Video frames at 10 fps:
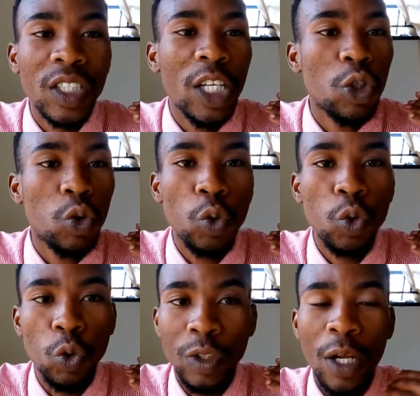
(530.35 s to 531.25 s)
trying
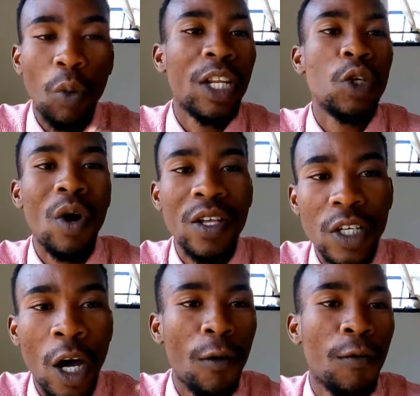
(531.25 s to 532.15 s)
to get what he
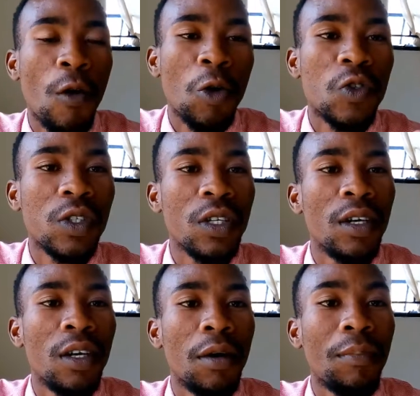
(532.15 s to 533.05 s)
wants out of force.